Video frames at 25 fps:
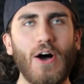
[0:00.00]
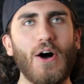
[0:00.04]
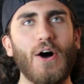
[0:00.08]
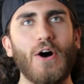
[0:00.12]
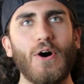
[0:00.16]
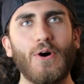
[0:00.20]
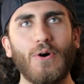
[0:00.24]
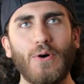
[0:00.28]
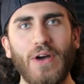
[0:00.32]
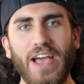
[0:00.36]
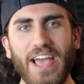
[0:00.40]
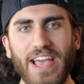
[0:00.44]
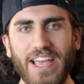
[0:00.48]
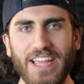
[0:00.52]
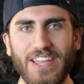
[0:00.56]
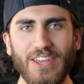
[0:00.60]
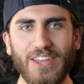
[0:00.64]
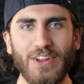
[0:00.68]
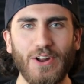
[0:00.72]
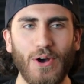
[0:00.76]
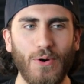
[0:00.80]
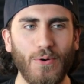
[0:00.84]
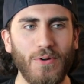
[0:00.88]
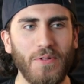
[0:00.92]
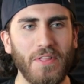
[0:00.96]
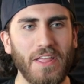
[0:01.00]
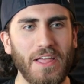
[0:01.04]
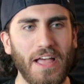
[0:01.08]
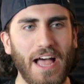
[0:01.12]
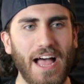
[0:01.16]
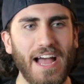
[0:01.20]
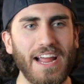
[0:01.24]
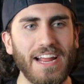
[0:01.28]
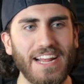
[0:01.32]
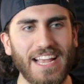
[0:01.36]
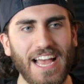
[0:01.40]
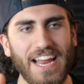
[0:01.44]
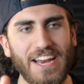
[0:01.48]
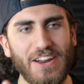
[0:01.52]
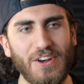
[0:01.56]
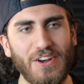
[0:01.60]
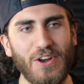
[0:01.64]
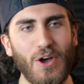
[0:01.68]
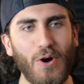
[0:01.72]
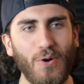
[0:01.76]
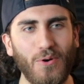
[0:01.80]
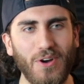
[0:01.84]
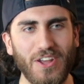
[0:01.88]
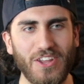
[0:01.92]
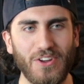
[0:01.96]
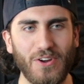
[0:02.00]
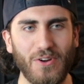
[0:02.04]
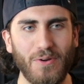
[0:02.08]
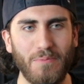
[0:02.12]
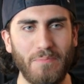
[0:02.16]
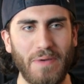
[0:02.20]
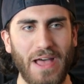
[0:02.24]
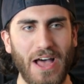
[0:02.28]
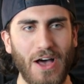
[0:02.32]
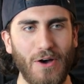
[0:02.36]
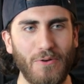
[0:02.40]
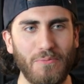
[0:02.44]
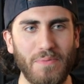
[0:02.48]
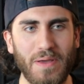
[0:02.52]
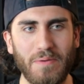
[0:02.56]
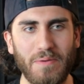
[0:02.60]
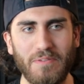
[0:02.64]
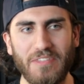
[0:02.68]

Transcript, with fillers: oh, hey, you know, I kind of know what you're about.